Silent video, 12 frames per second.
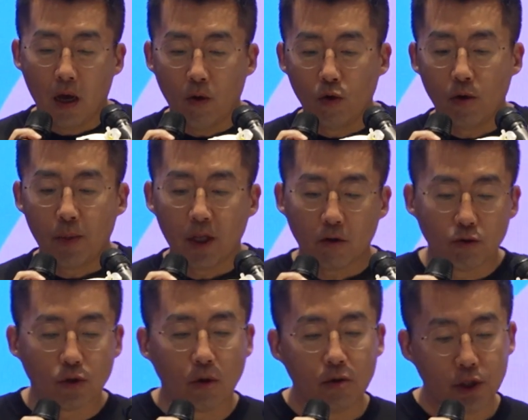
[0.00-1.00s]
would be the good
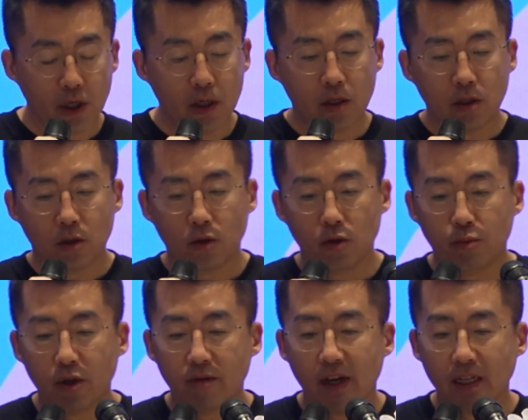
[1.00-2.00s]
solution to
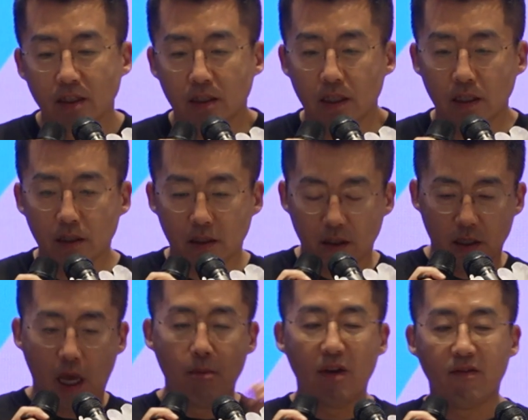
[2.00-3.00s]
prevent this
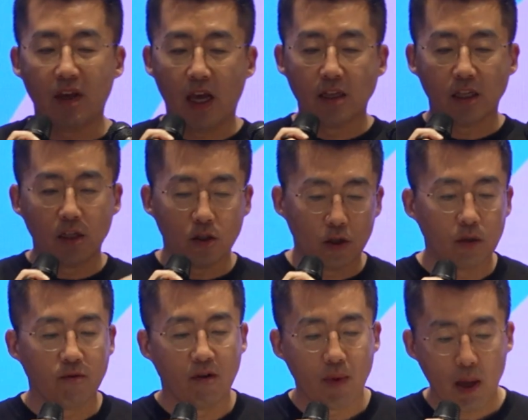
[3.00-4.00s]
MEV and
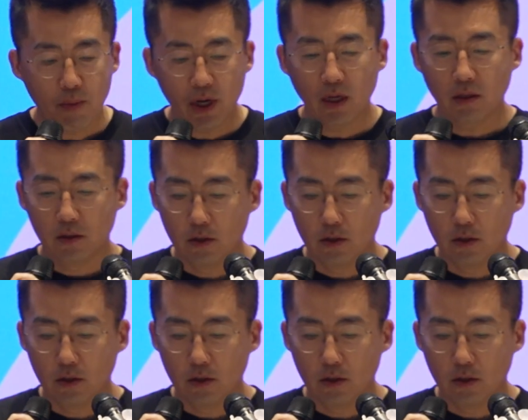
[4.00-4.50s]
censorship from happening.